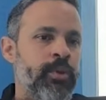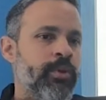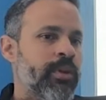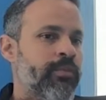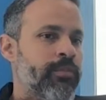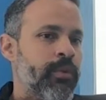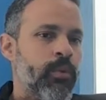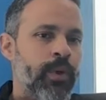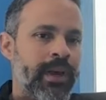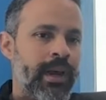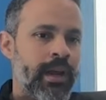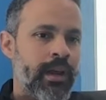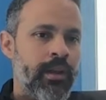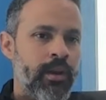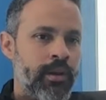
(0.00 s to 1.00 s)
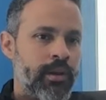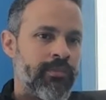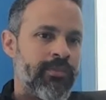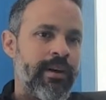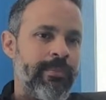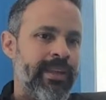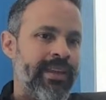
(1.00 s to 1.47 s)
beautiful with a lot
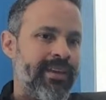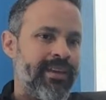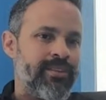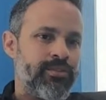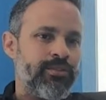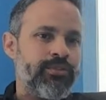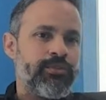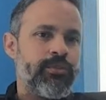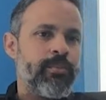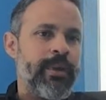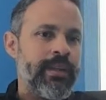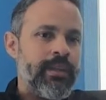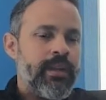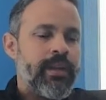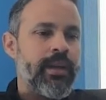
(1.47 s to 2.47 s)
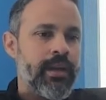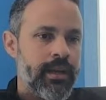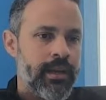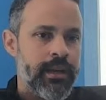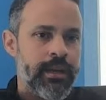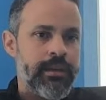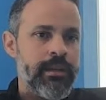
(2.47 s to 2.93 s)
of applications for
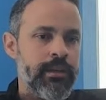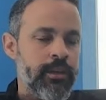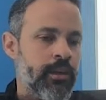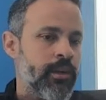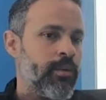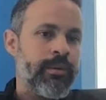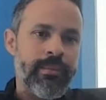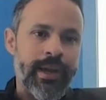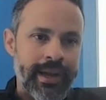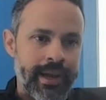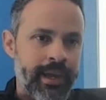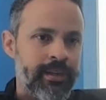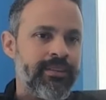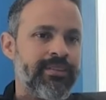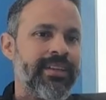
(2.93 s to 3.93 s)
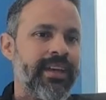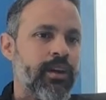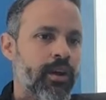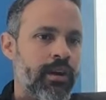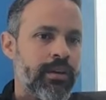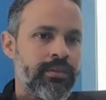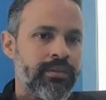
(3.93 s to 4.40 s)
medical. And again, it's the
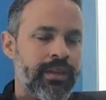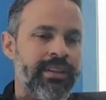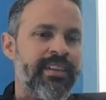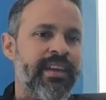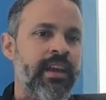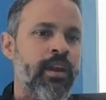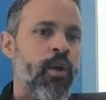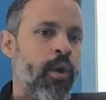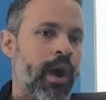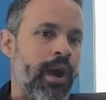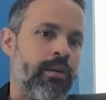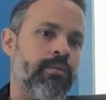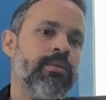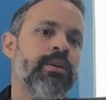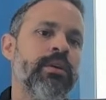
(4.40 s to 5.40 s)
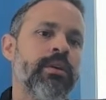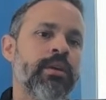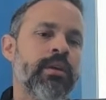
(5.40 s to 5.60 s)
cost and the know-how.